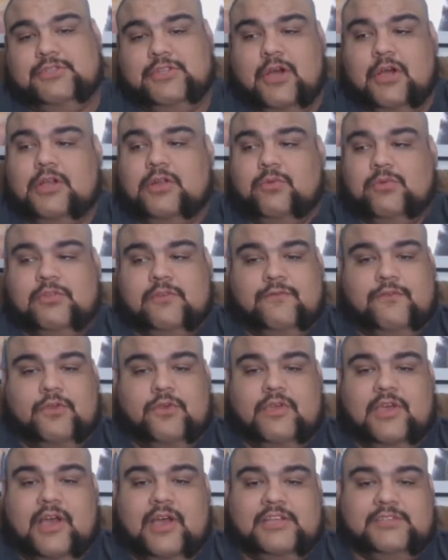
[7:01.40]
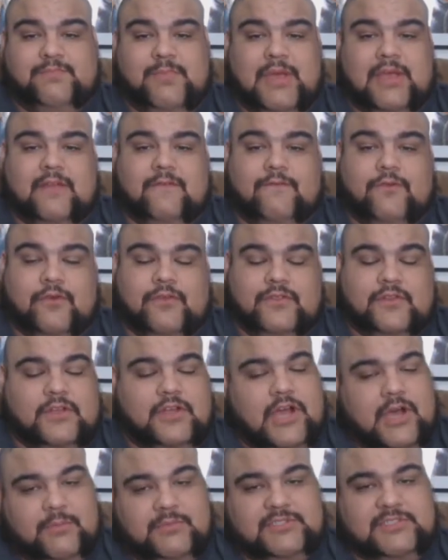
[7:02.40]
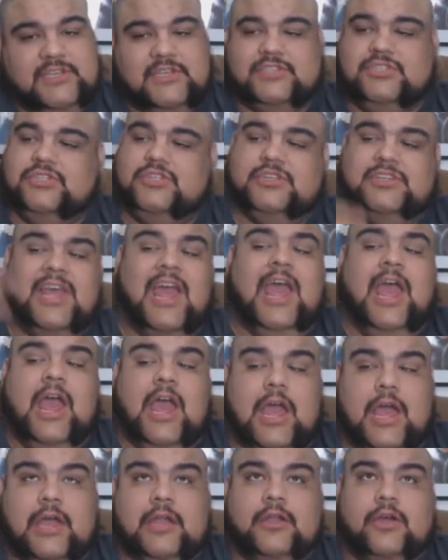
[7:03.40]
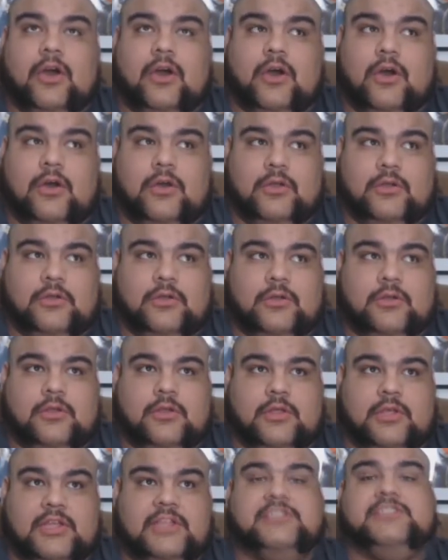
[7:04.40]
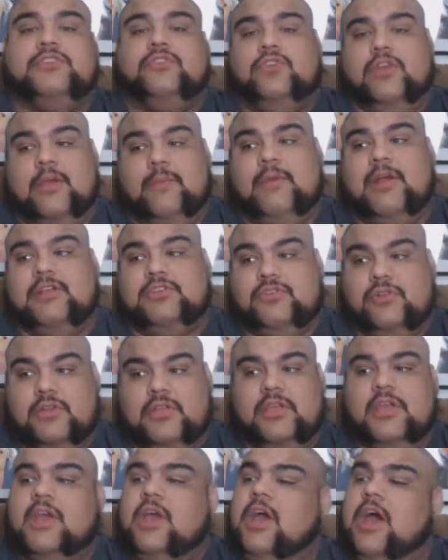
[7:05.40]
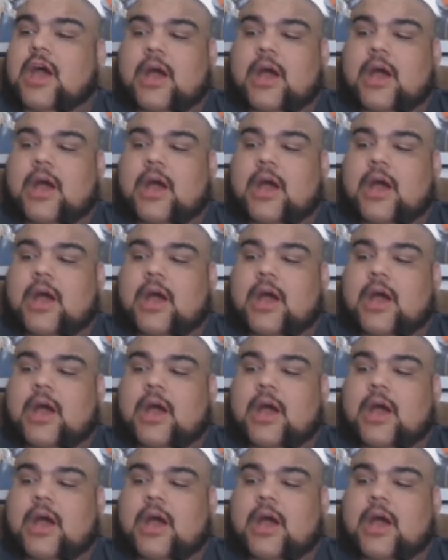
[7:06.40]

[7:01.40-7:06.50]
been talking with a few guys back and forth in the comment section and on Instagram, actually.